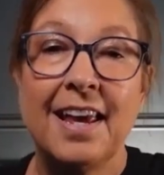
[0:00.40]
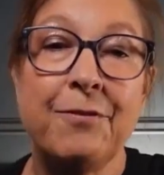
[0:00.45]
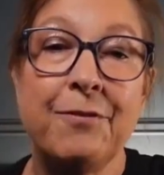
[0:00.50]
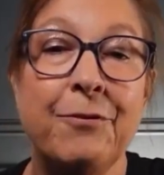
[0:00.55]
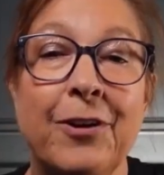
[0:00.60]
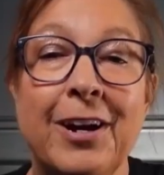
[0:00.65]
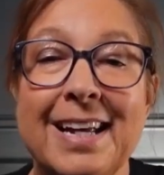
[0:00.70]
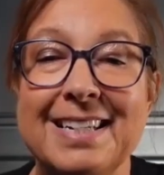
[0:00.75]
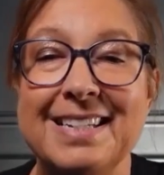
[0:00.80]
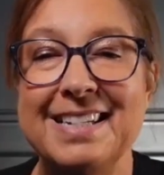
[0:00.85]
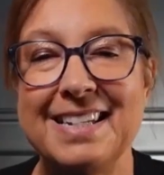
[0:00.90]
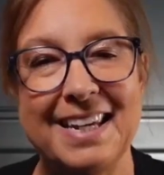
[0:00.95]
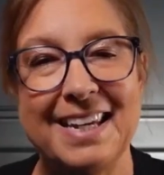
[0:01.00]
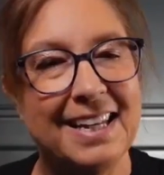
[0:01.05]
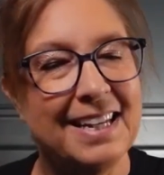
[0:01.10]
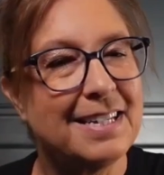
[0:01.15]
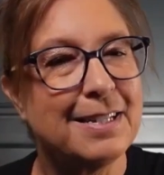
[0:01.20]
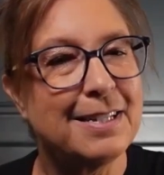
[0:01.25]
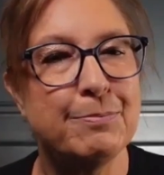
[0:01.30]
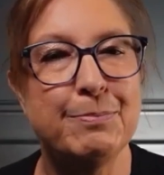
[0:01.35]
Hey friends,
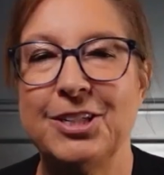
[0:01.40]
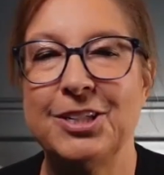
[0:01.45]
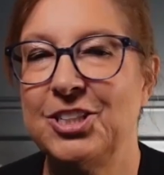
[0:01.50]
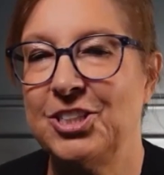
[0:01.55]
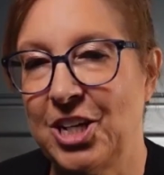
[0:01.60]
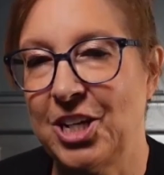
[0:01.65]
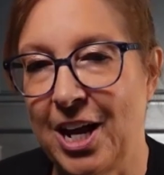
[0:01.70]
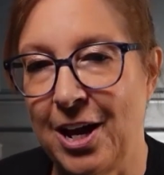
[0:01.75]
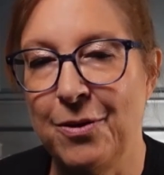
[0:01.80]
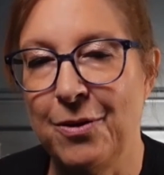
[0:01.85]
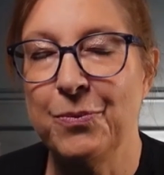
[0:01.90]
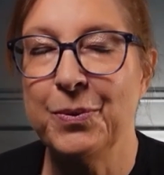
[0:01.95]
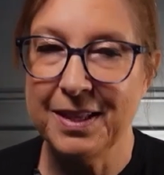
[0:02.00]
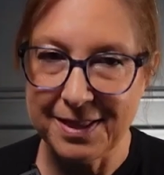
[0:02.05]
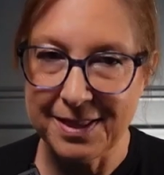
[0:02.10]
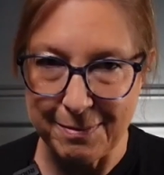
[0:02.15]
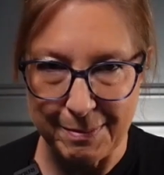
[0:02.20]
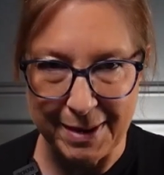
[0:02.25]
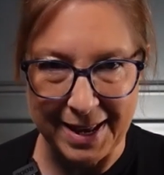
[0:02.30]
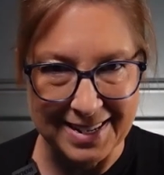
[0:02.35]
it is Michelle
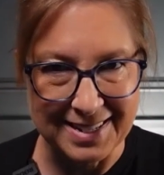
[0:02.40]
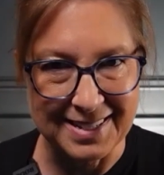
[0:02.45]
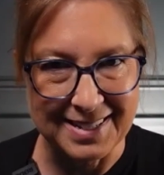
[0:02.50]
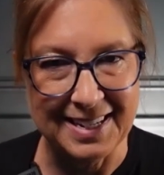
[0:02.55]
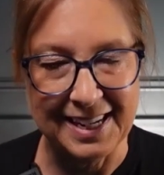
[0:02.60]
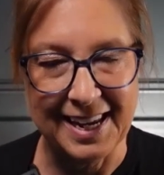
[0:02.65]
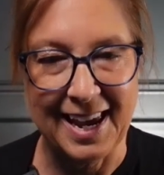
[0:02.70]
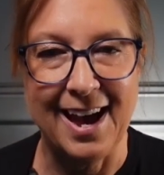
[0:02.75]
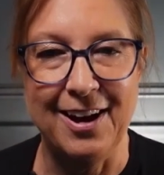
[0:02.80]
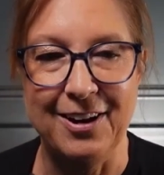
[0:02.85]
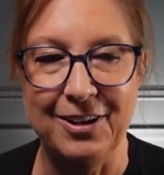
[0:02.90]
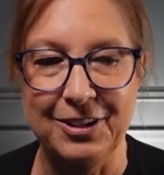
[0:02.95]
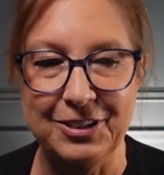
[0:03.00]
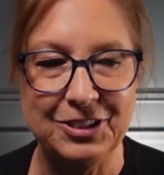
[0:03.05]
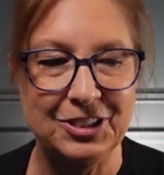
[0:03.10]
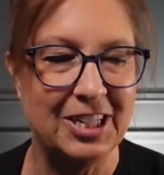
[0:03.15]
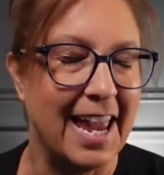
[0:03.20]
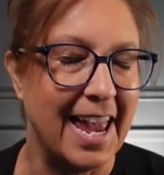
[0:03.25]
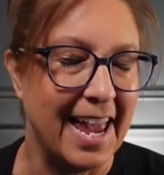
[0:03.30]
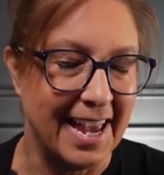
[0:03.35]
with The Medicine
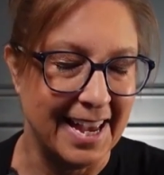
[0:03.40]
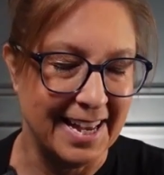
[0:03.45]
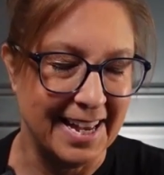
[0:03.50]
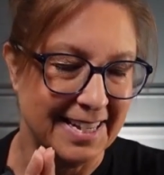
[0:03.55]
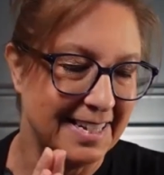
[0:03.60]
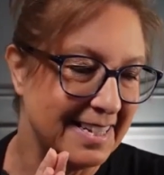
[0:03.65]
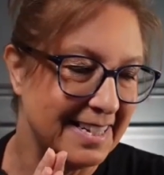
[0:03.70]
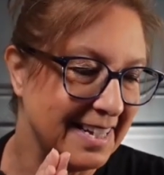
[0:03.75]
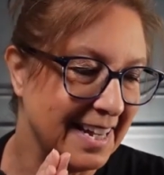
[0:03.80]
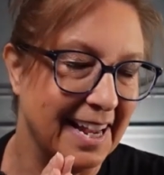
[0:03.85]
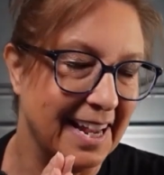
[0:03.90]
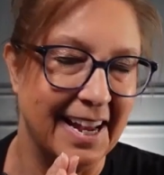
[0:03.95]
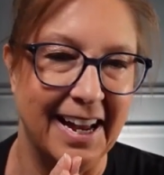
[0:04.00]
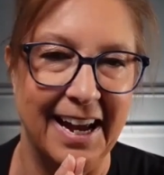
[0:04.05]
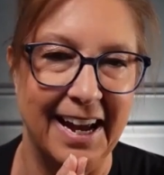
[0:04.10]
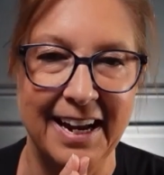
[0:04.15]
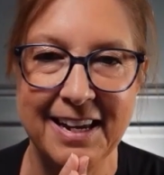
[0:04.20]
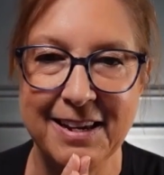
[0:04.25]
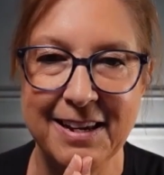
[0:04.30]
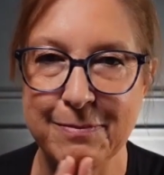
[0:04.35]
Couch, and
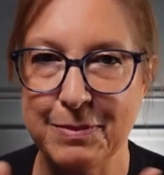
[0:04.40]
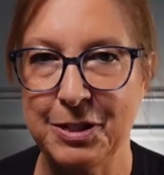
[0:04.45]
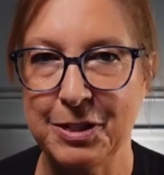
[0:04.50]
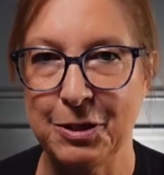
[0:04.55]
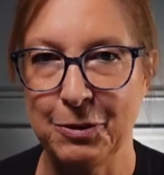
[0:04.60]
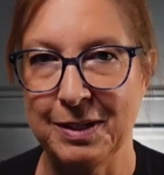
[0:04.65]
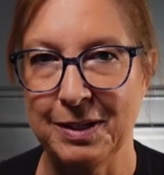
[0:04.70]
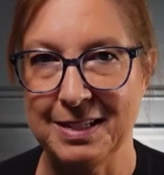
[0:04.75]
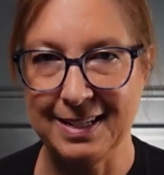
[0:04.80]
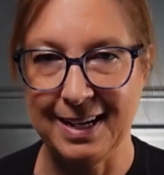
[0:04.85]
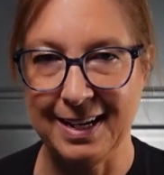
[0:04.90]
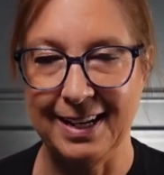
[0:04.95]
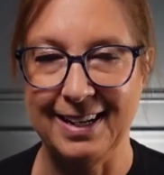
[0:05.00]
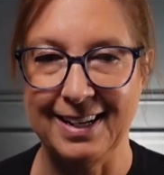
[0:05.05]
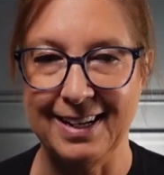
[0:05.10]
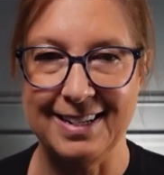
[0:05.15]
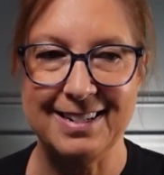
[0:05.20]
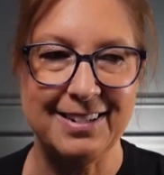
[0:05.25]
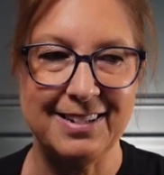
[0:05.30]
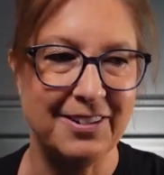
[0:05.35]
I am so
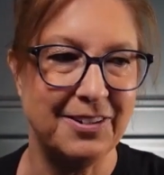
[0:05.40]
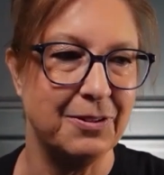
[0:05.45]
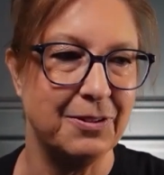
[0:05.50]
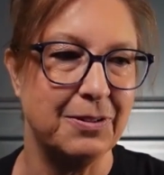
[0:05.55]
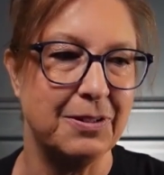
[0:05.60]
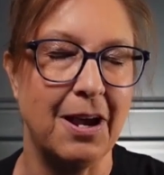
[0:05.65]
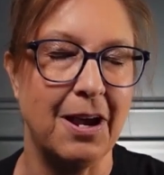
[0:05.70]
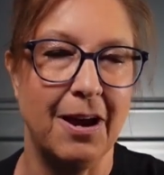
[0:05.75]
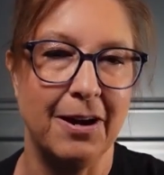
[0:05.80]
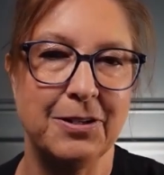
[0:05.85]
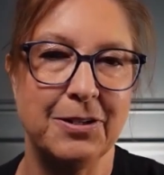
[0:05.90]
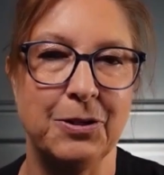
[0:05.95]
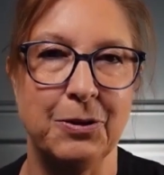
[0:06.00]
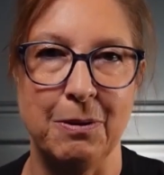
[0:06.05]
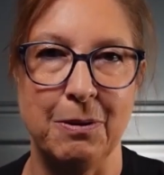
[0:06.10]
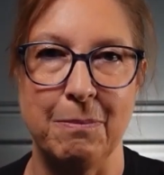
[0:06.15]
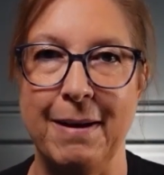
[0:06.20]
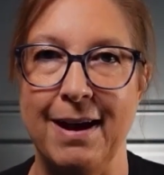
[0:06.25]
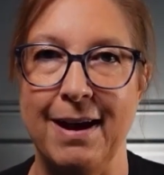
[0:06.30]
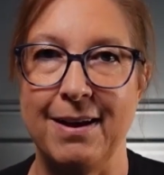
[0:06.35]
excited to talk to
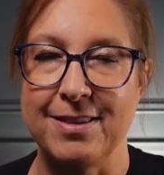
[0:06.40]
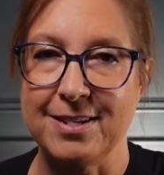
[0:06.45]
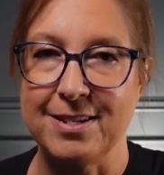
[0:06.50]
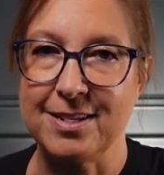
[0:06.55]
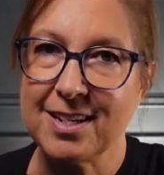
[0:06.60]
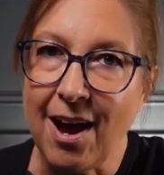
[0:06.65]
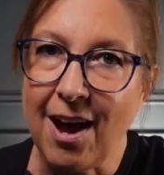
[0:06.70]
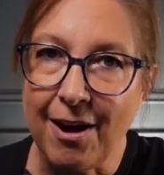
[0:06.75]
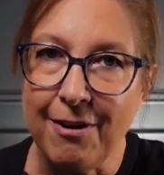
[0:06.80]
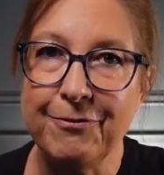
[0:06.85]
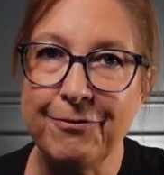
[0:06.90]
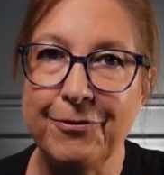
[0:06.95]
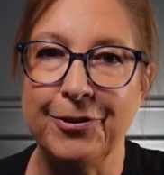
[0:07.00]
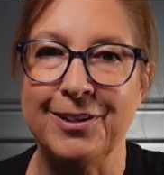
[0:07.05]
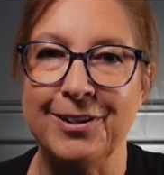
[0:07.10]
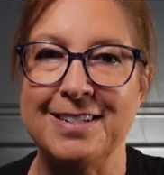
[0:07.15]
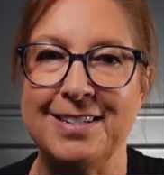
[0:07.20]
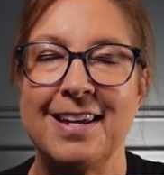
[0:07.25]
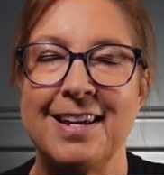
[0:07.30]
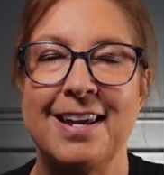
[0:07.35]
you about this
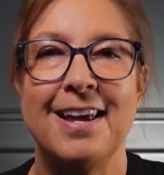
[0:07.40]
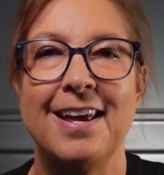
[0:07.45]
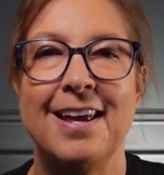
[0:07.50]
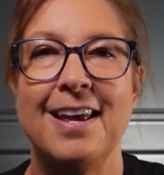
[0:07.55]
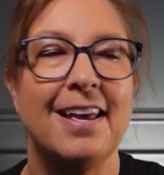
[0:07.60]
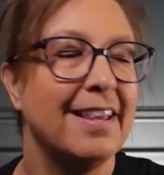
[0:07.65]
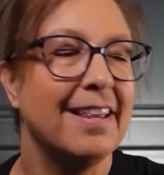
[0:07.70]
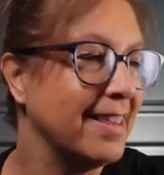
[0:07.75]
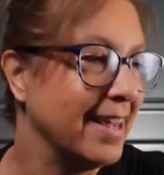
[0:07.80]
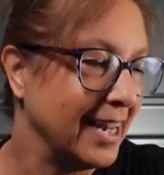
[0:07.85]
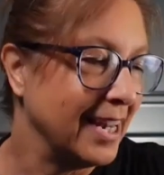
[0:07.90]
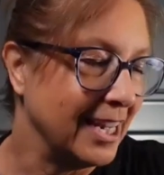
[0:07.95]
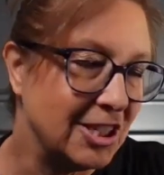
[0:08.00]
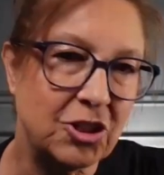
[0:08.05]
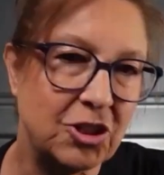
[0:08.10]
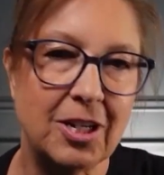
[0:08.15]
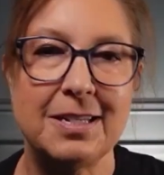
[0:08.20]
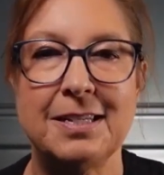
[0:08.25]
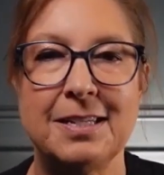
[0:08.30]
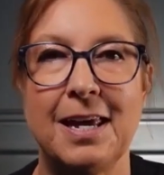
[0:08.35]
conference that I
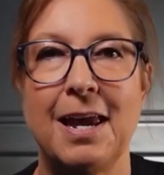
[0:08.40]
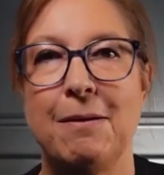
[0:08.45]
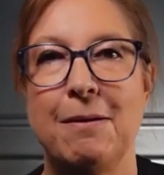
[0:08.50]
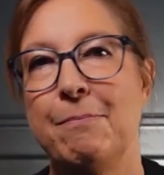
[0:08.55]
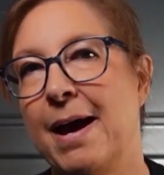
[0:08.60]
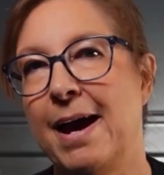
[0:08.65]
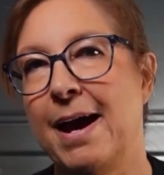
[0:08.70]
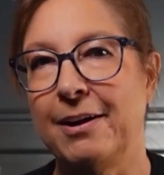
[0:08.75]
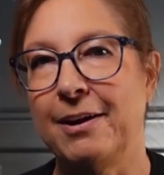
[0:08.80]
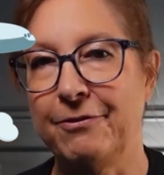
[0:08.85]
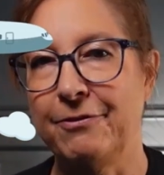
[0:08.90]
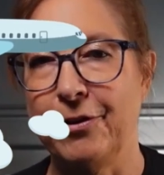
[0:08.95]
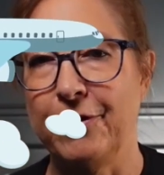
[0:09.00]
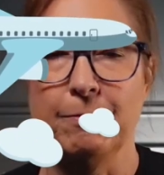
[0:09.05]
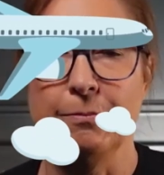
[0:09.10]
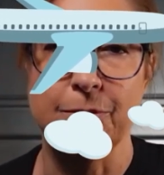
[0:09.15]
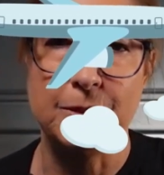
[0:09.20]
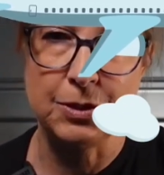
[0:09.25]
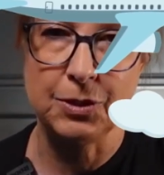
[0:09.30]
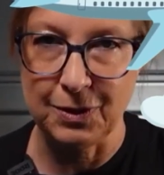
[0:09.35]
just came back
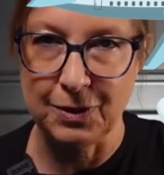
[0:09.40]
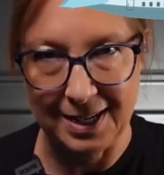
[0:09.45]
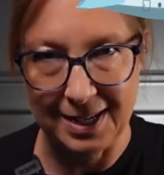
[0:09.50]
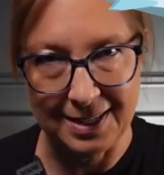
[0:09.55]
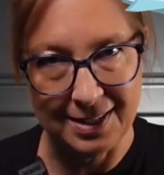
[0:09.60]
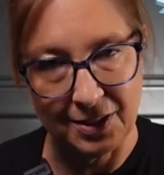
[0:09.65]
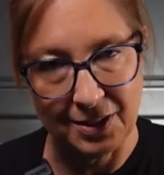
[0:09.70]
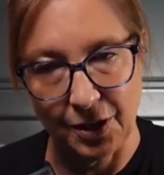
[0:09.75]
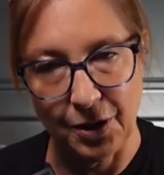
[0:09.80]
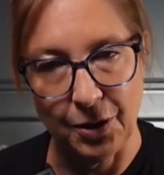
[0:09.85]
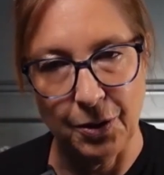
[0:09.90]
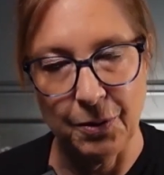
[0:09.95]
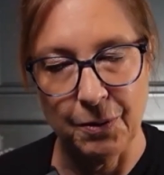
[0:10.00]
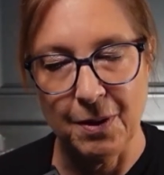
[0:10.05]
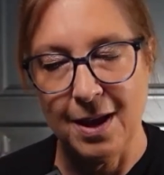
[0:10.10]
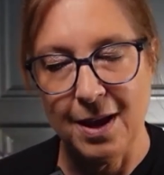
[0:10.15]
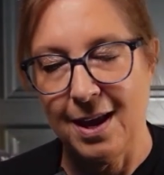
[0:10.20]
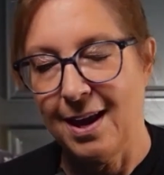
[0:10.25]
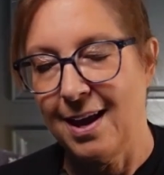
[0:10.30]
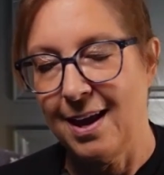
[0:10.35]
from two days
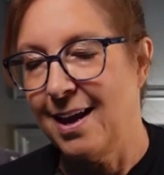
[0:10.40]
ago.